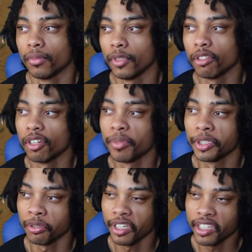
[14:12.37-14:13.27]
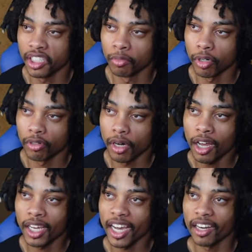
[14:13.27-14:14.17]
You know I bet you easy, bro.
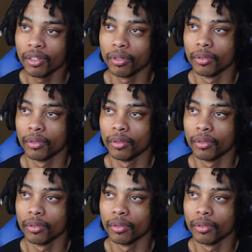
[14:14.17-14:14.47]
All I gotta do...